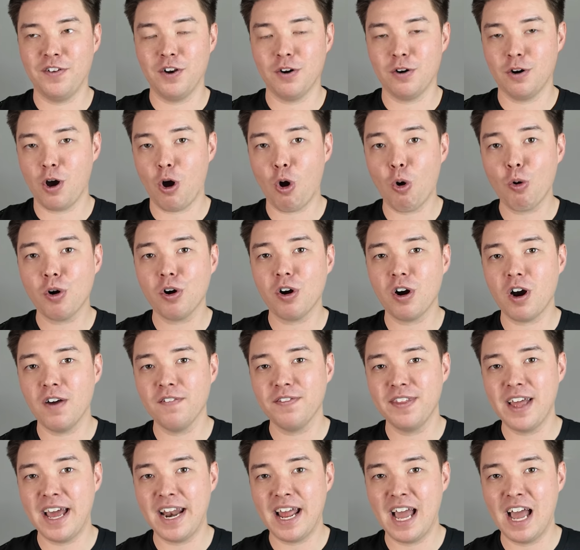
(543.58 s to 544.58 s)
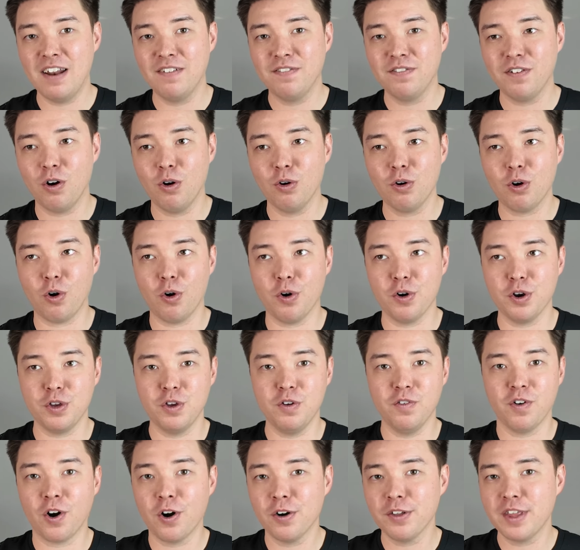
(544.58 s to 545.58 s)
if you're an owner of that headphone, or
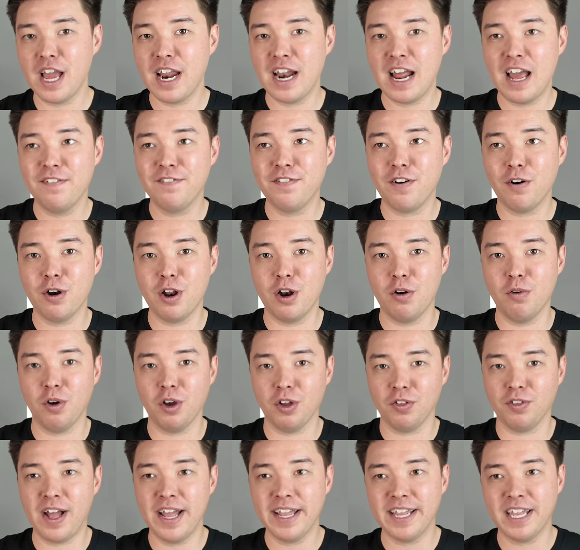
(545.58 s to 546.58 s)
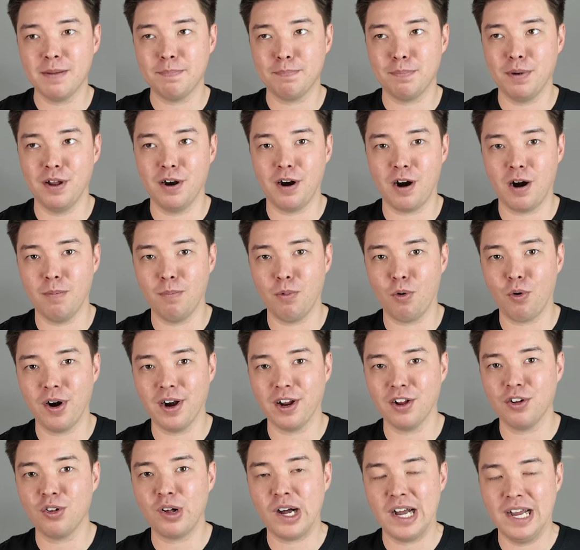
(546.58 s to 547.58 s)
you've heard that headphone and really like it but are more
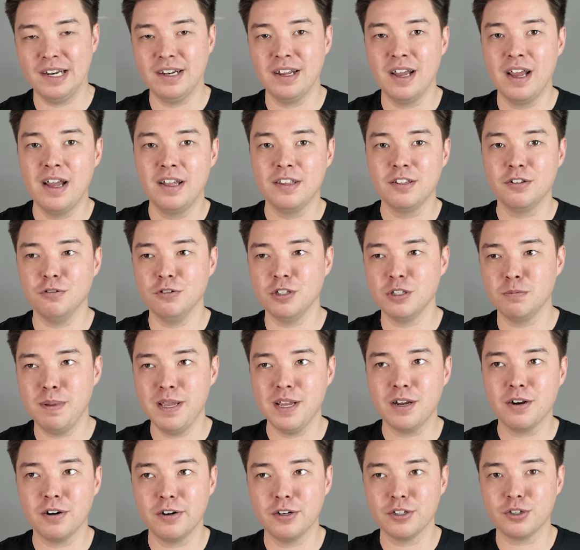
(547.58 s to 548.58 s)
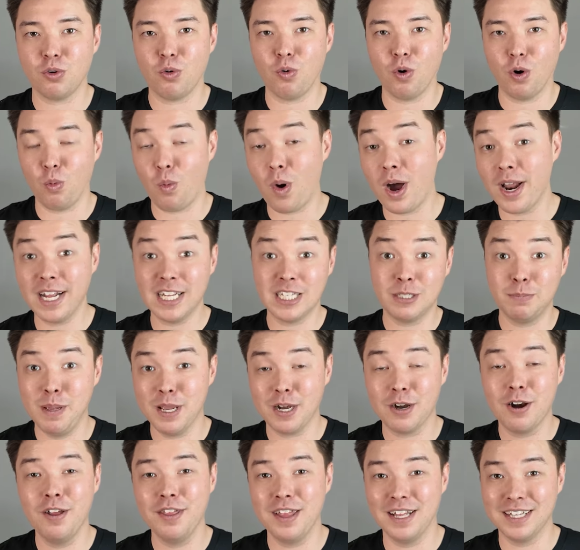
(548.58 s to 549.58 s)
inclined to speakers or want a
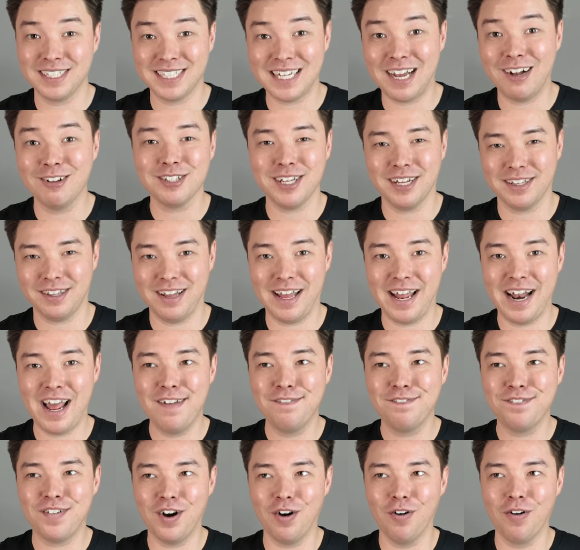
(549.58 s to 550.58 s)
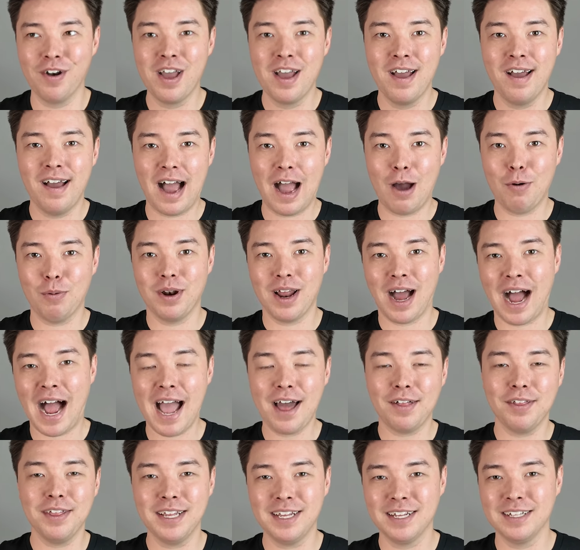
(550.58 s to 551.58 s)
speaker that sounds like that headphone, I would
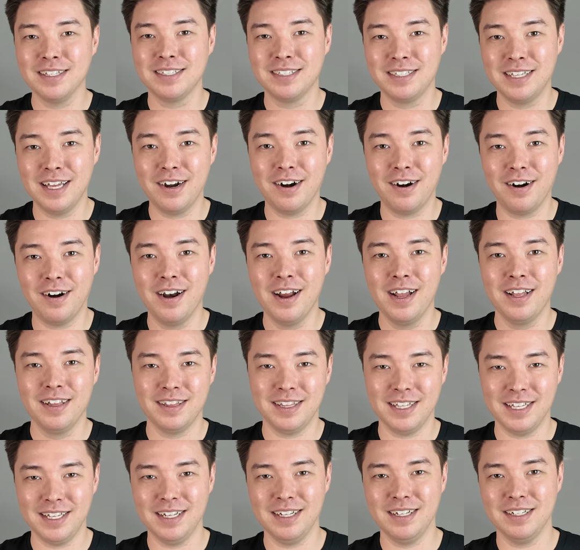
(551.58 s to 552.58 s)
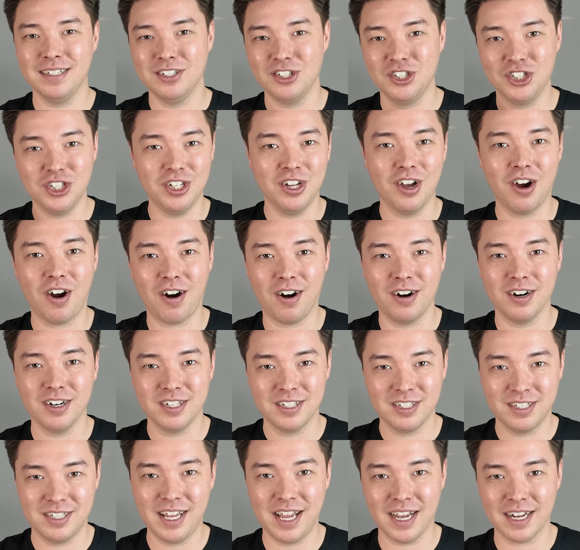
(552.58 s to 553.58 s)
highly consider the
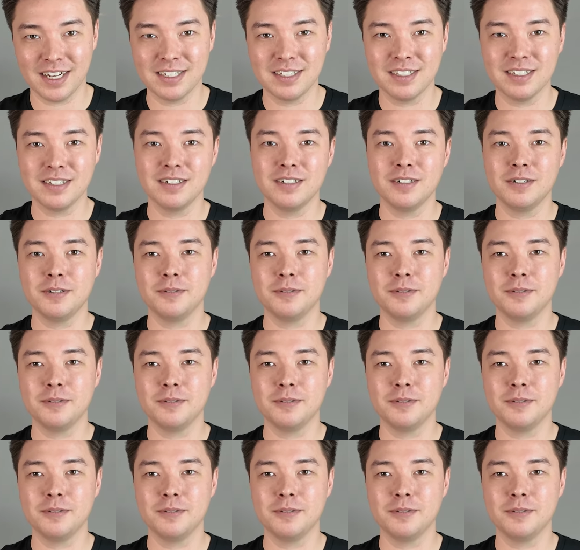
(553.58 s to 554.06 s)
GR6.